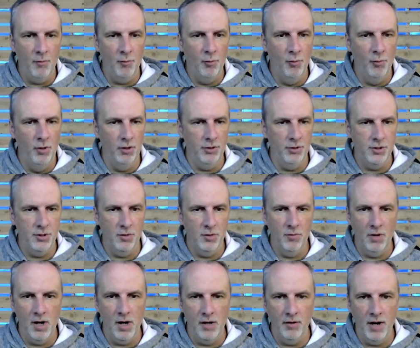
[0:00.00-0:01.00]
real sure
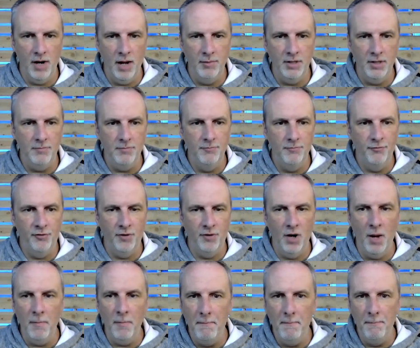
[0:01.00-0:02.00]
where I grabbed it
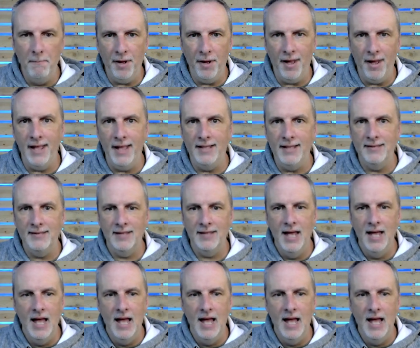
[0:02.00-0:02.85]
from, but